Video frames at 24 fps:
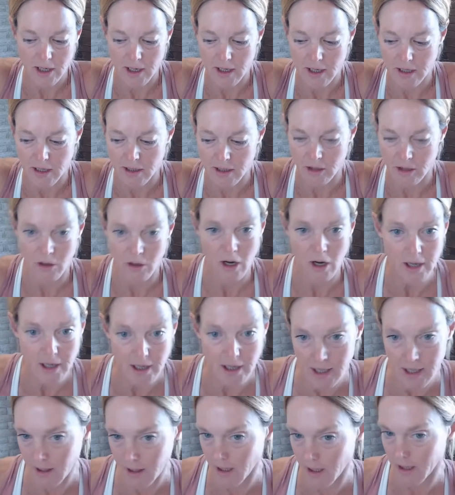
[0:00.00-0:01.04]
at, they're not
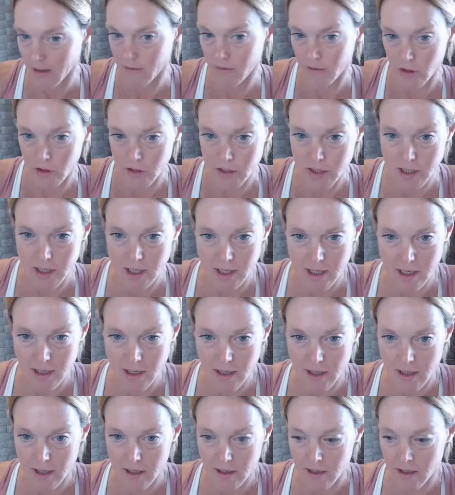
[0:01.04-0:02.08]
getting light first
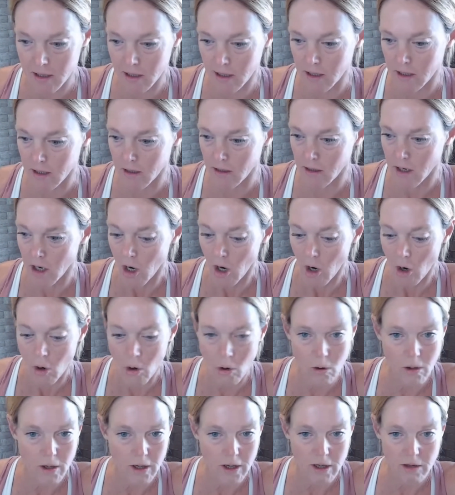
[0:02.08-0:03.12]
thing and they're
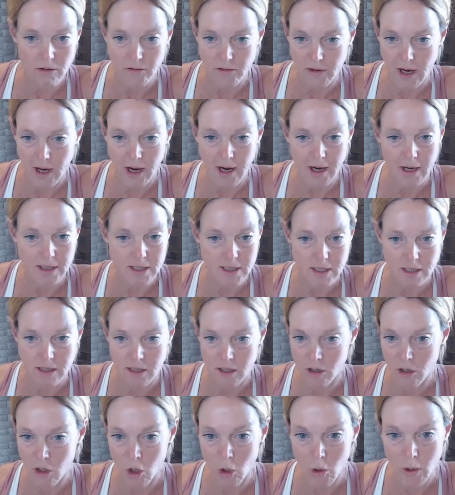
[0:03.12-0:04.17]
holding a fast and
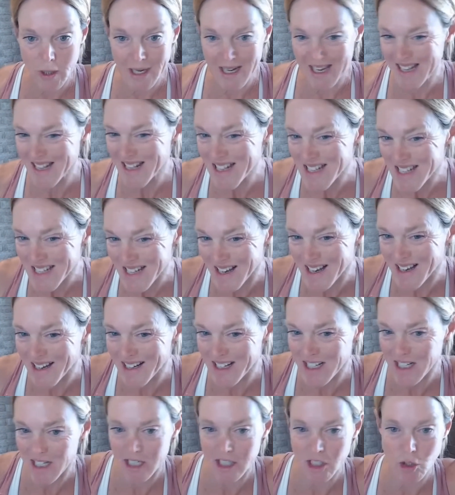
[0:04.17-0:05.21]
they're going inside
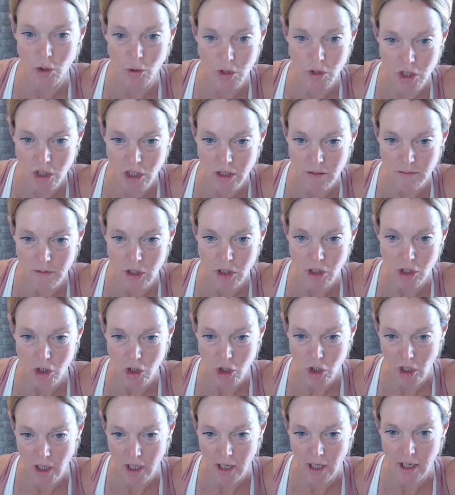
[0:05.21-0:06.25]
into a gym to do
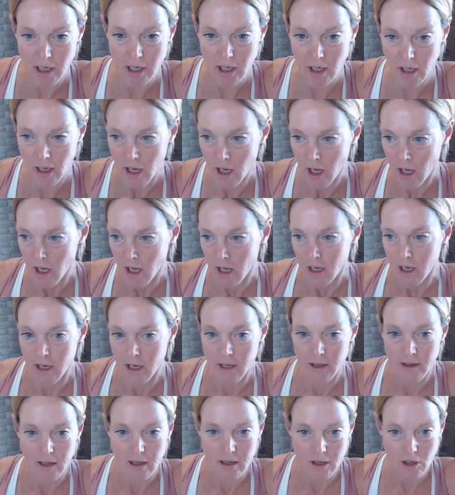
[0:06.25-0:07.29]
training
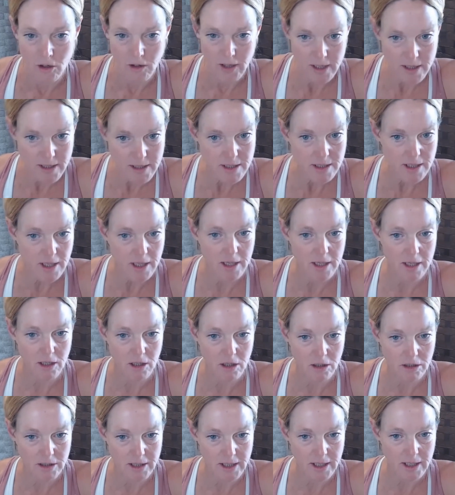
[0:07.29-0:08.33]
and then they're inside
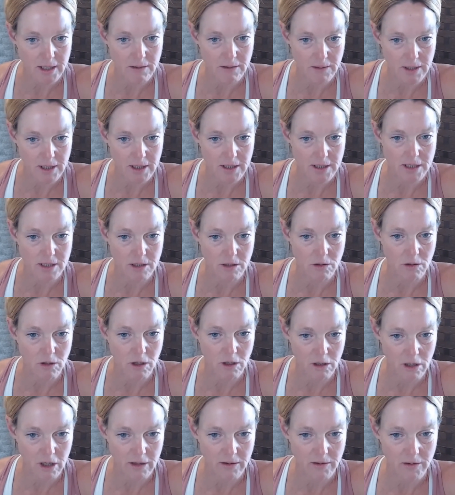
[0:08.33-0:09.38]
all day, right? So a
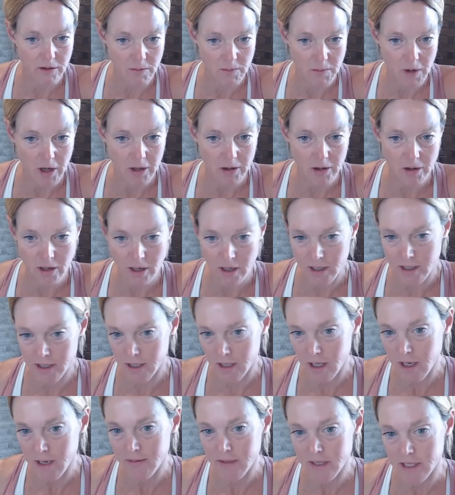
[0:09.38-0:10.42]
lot of the modernized
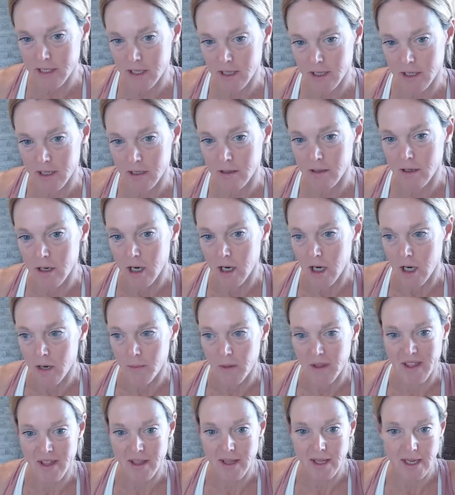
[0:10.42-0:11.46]
lifestyle,
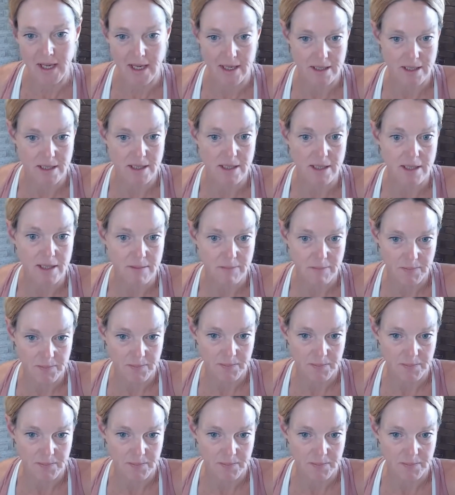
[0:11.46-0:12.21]
but then they can't sleep.